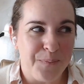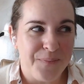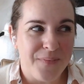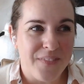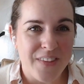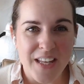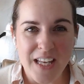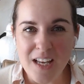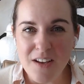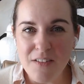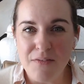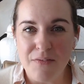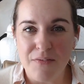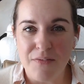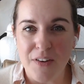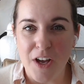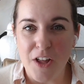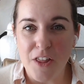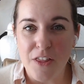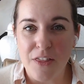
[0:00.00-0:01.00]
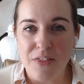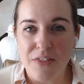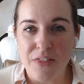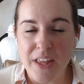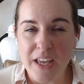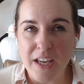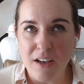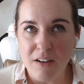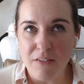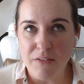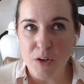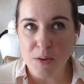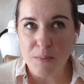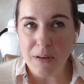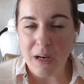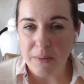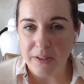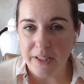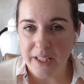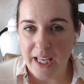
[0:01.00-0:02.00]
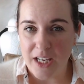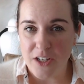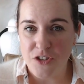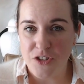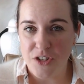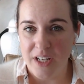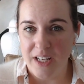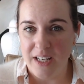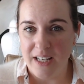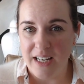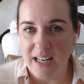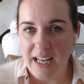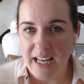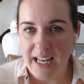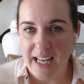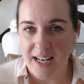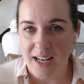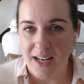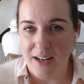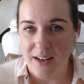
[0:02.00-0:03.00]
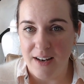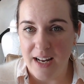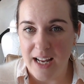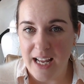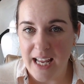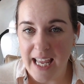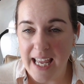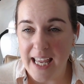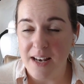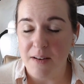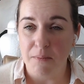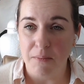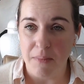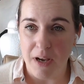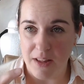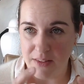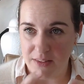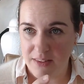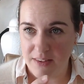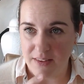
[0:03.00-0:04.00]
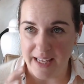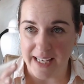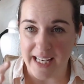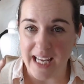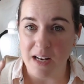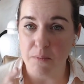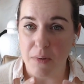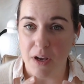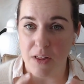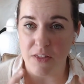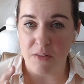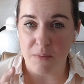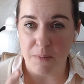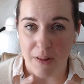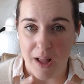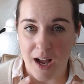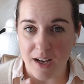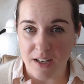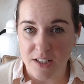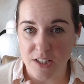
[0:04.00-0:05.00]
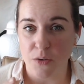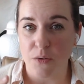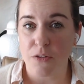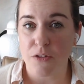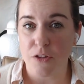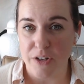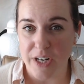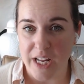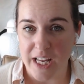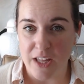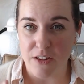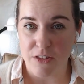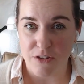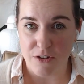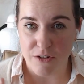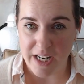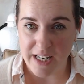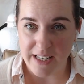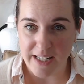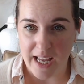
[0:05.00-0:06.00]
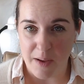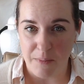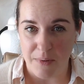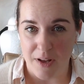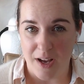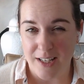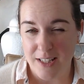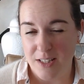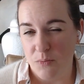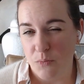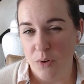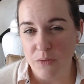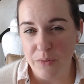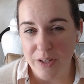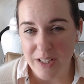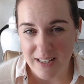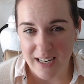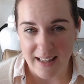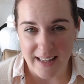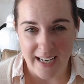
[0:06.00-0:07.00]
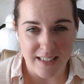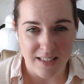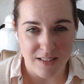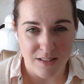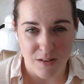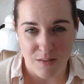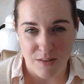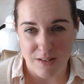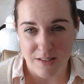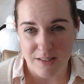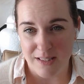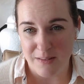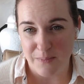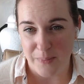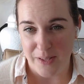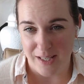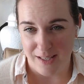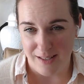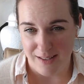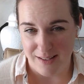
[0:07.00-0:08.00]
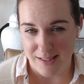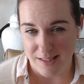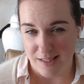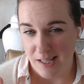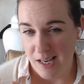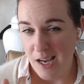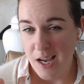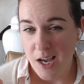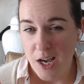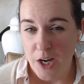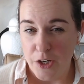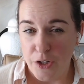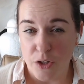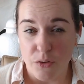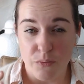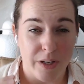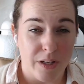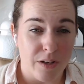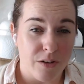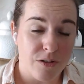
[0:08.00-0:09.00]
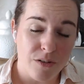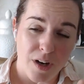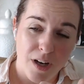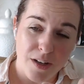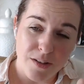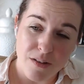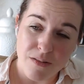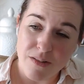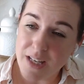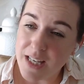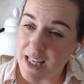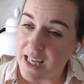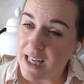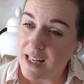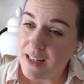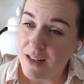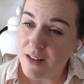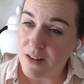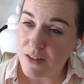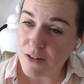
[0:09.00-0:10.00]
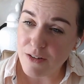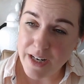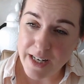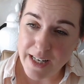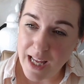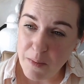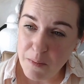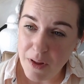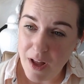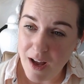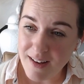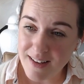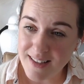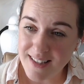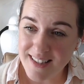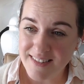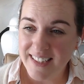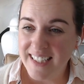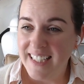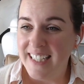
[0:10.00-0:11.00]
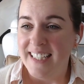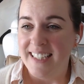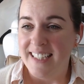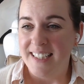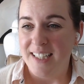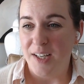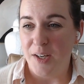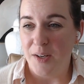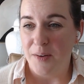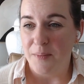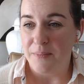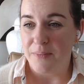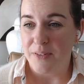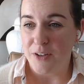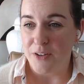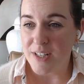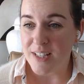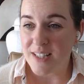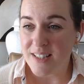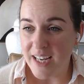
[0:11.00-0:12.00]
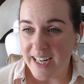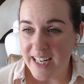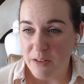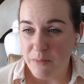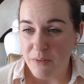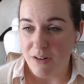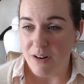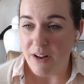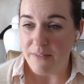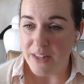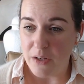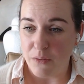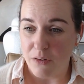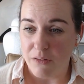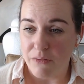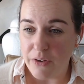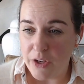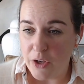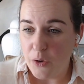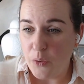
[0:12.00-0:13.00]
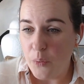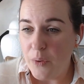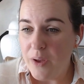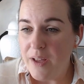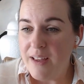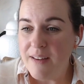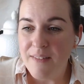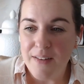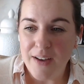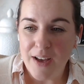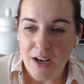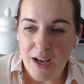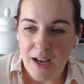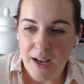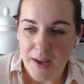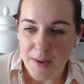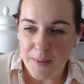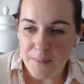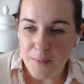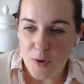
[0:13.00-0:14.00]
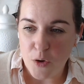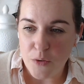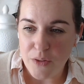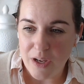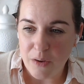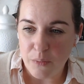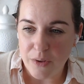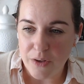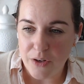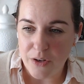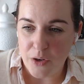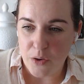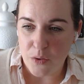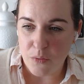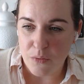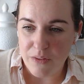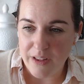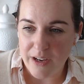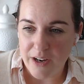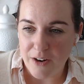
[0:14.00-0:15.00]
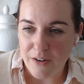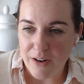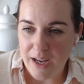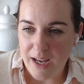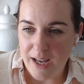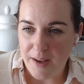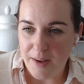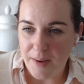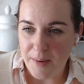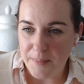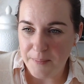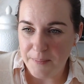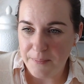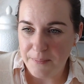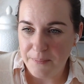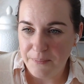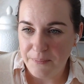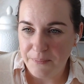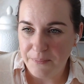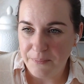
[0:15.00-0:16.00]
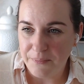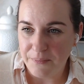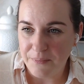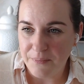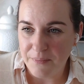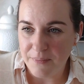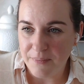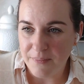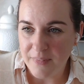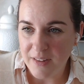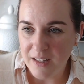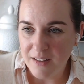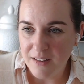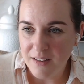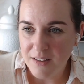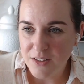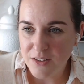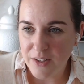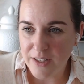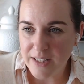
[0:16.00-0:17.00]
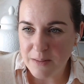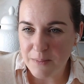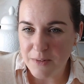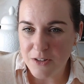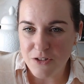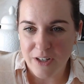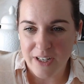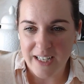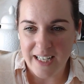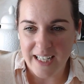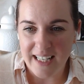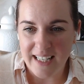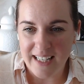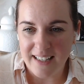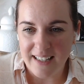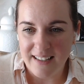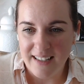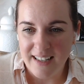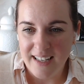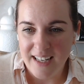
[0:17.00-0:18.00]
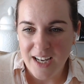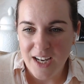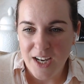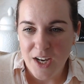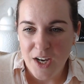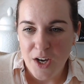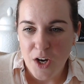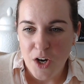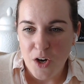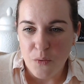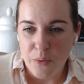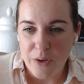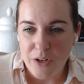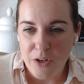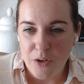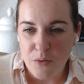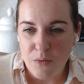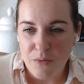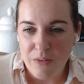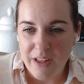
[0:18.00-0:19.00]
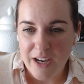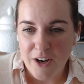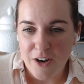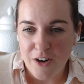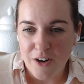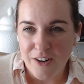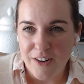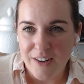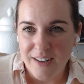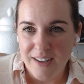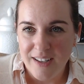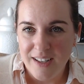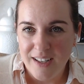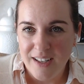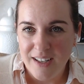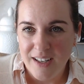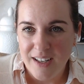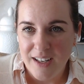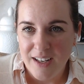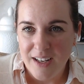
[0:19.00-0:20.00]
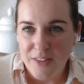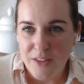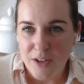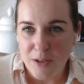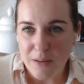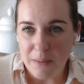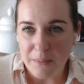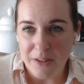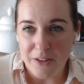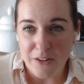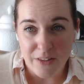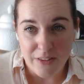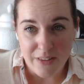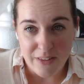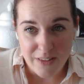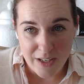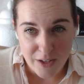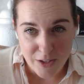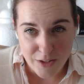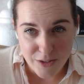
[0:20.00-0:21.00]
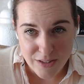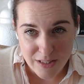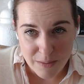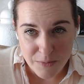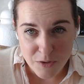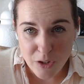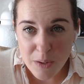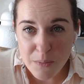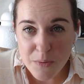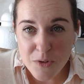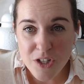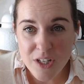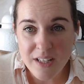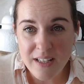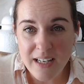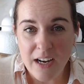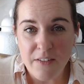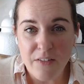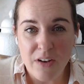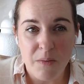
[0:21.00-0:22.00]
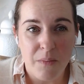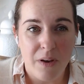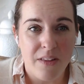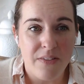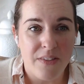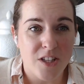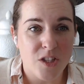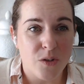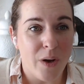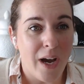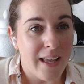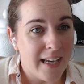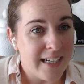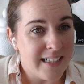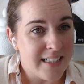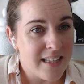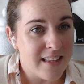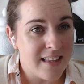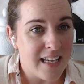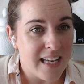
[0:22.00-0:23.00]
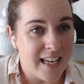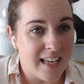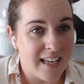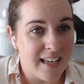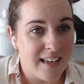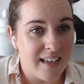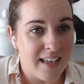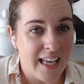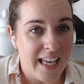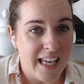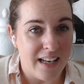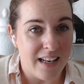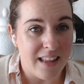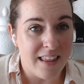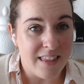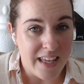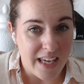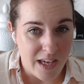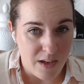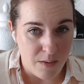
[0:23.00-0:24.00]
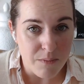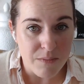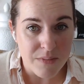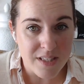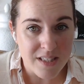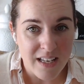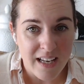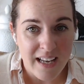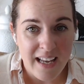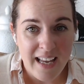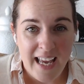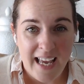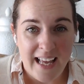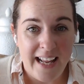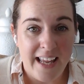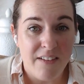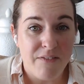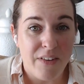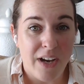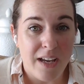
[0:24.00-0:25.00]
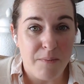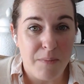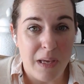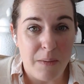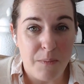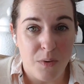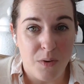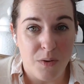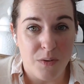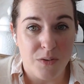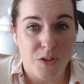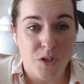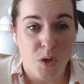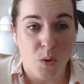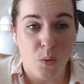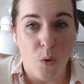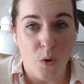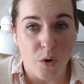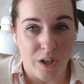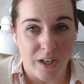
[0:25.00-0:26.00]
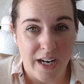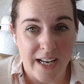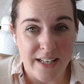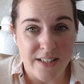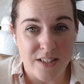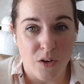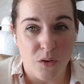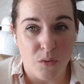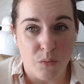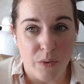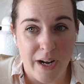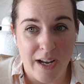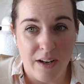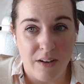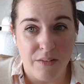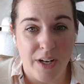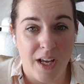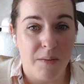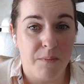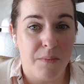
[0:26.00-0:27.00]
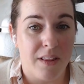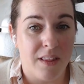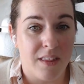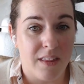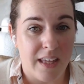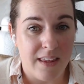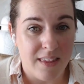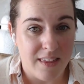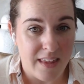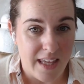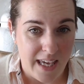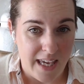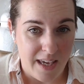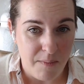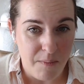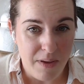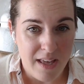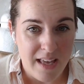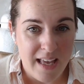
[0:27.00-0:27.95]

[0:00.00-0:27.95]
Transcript: think of your publication in month blocks, so 30-day blocks. And one reason I like to do this is because your readers are also thinking in 30-day blocks. They're deciding whether or not they review or they renew their, sorry, someone's trying to get in, renew their subscription every month. And so I like to think in themes, and I invite people to organize around a monthly theme